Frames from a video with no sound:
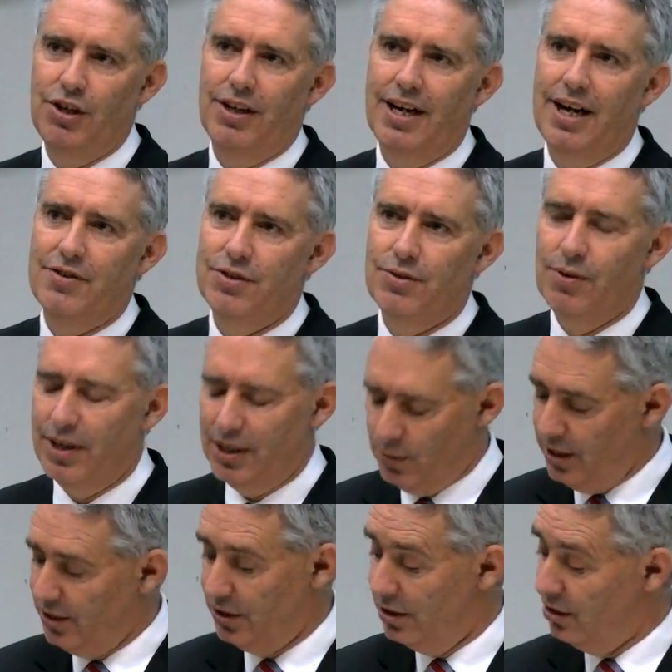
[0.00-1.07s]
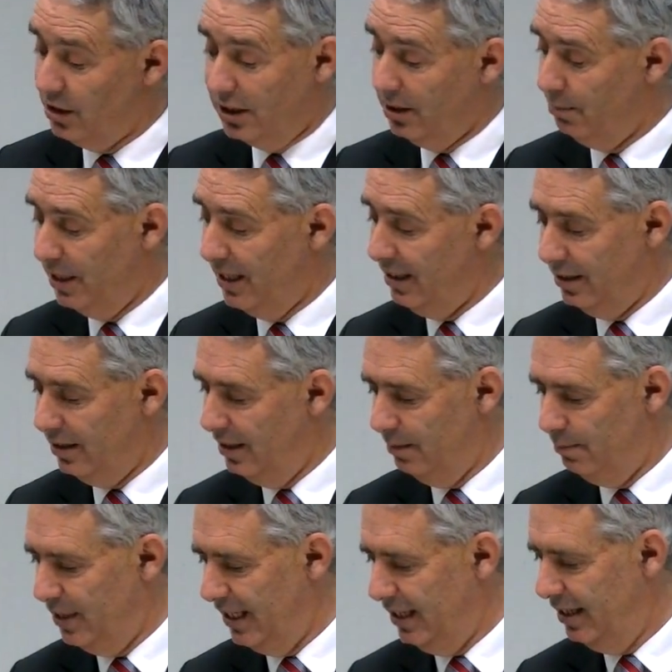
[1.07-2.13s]
you can ask the right questions, you can
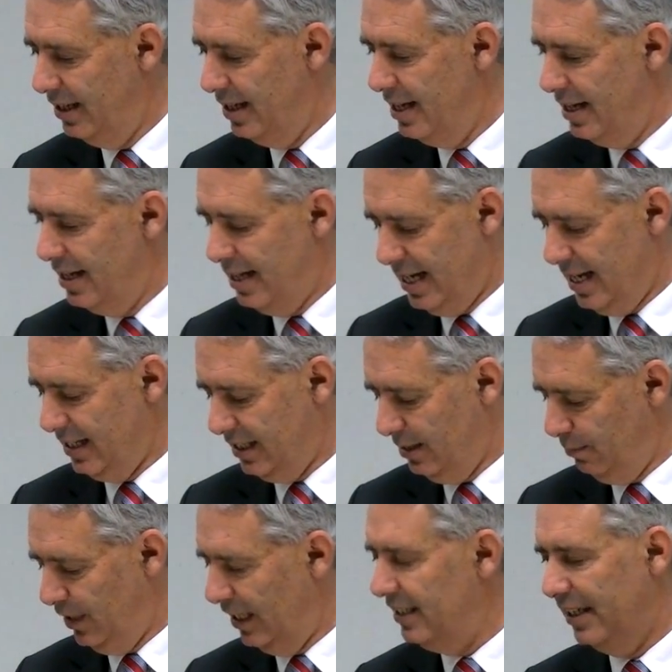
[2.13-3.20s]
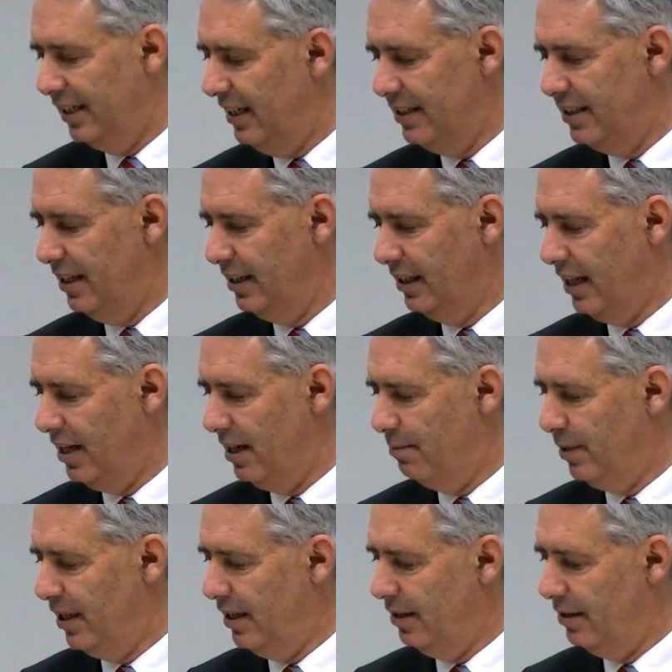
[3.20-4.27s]
be completely led down the
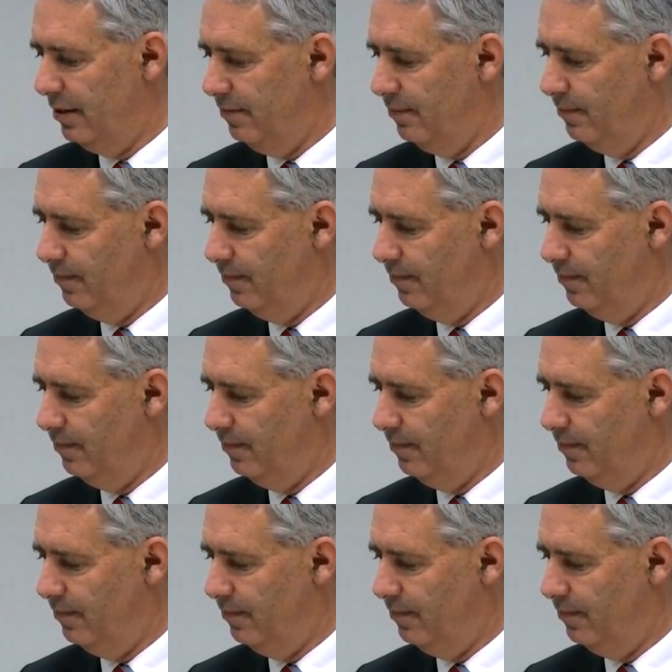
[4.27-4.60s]
garden path.